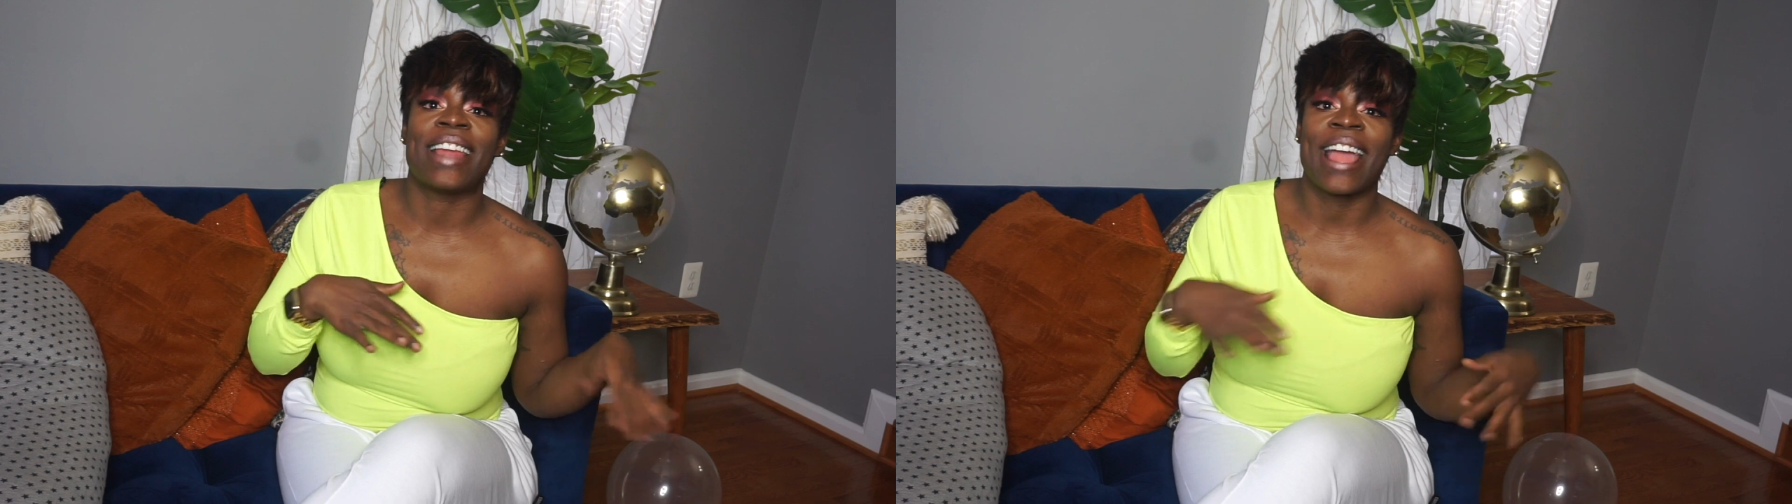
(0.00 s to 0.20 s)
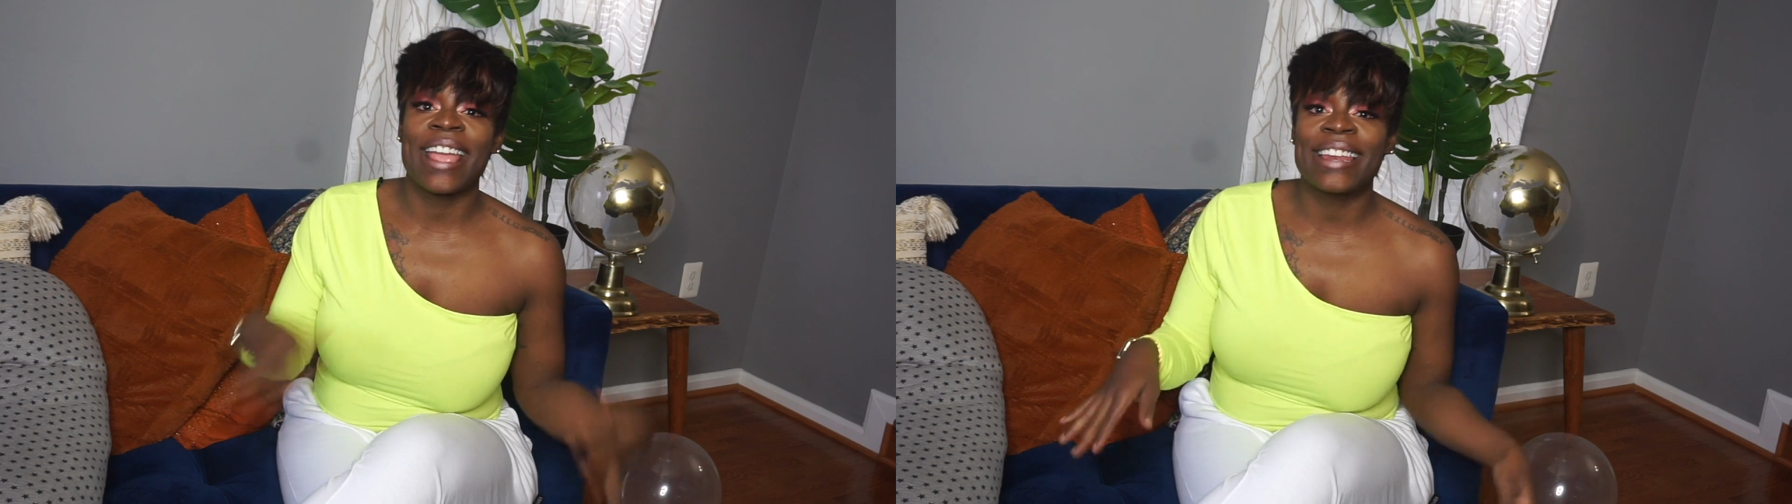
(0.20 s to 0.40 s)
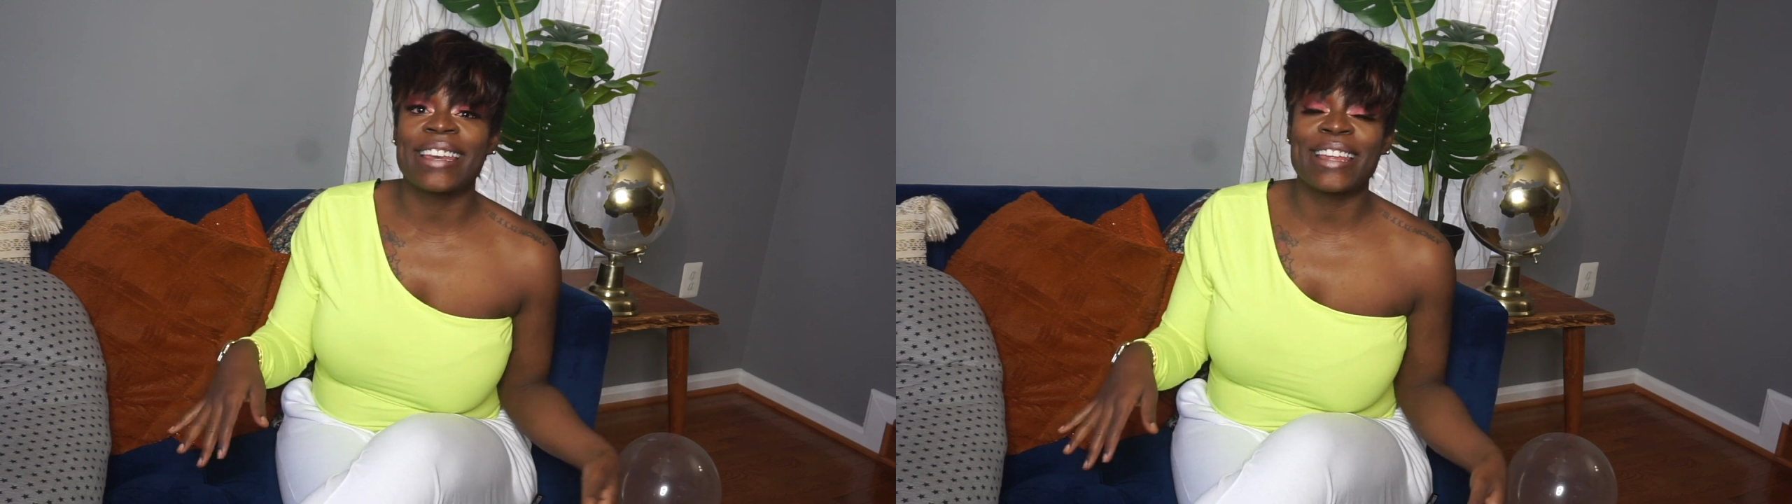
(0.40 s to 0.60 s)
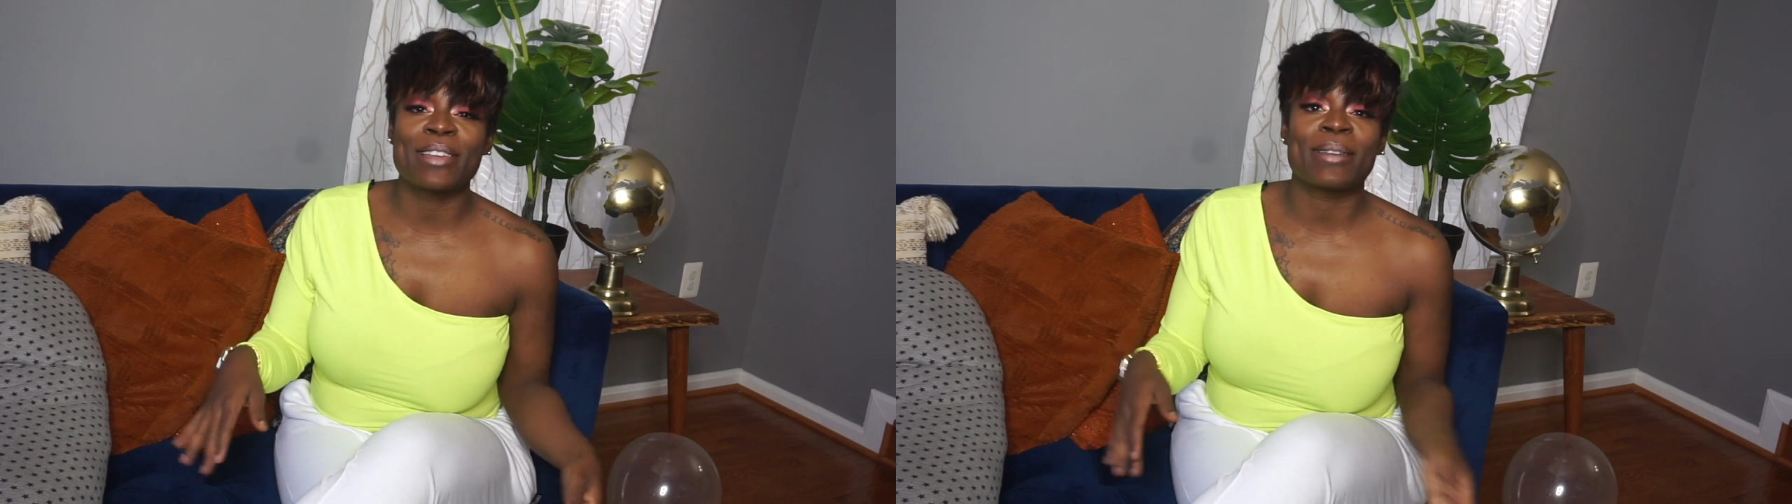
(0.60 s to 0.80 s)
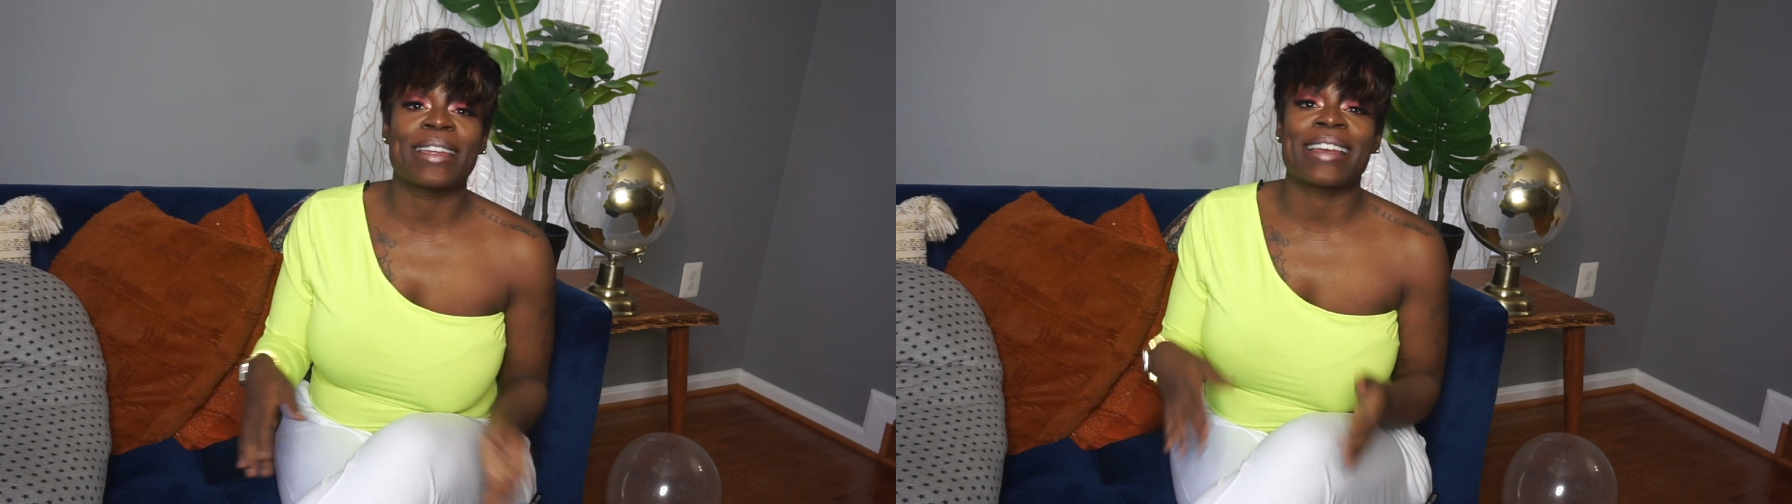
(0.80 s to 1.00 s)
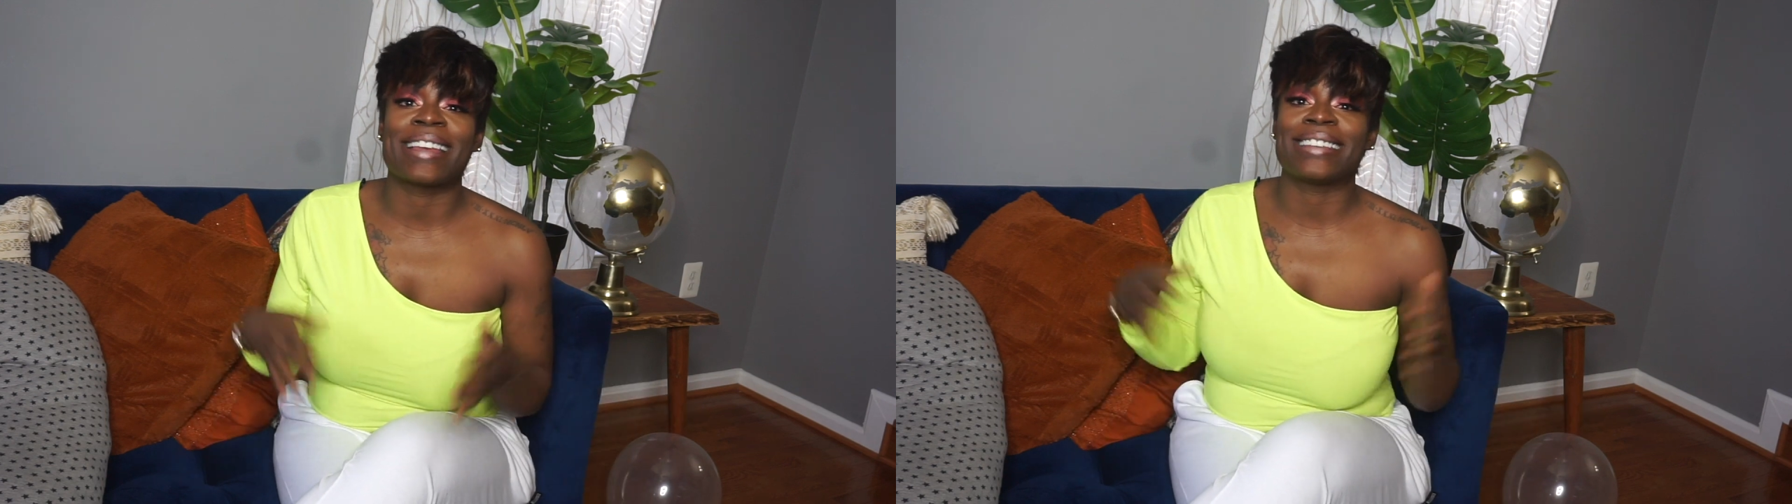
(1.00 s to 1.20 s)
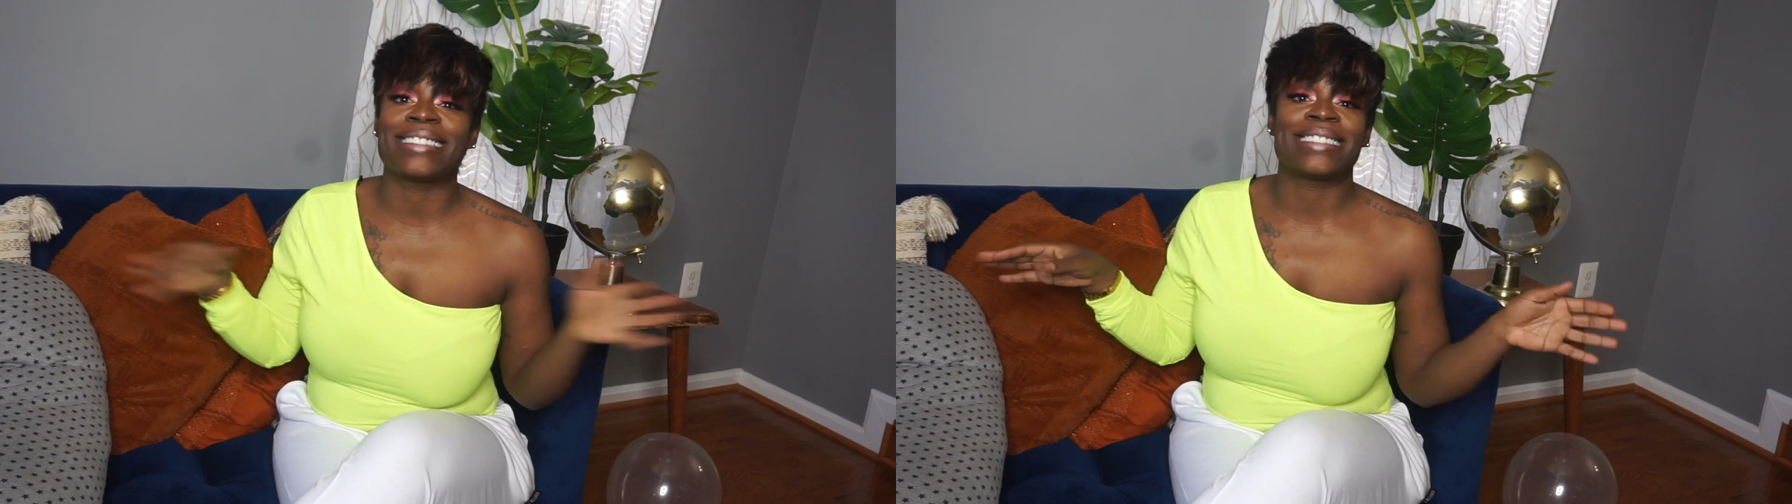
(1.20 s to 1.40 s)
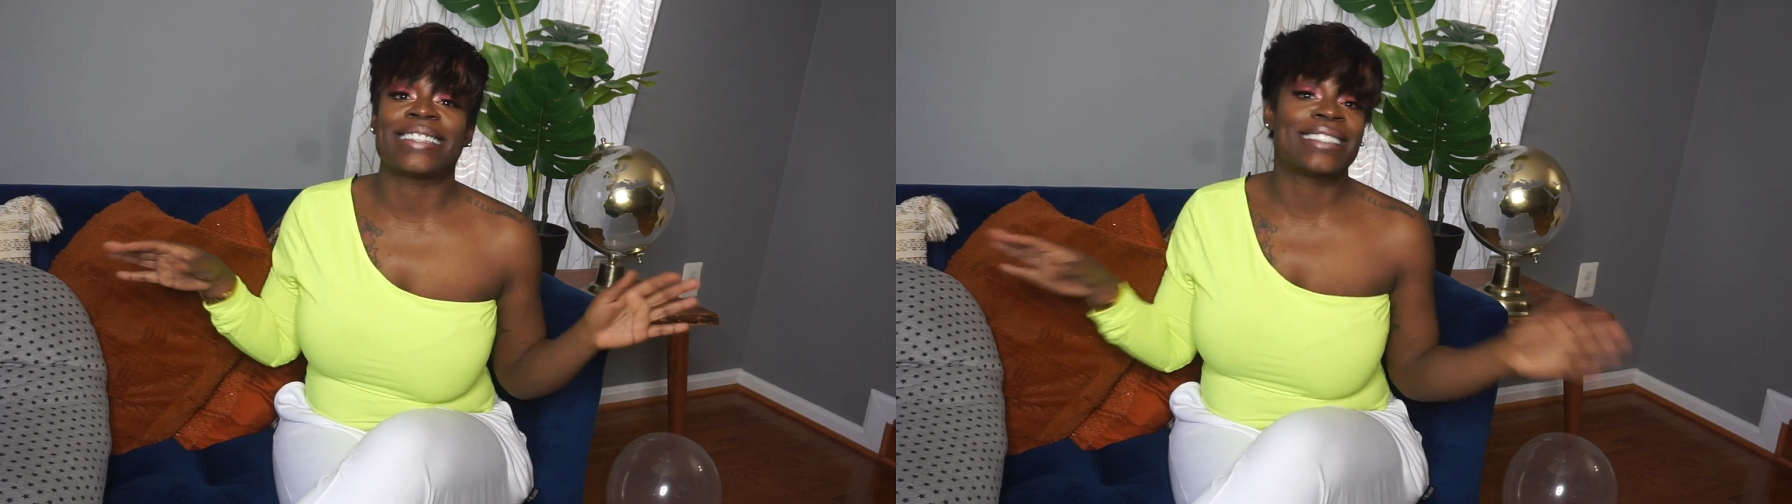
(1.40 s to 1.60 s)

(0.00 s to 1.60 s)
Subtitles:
hated it and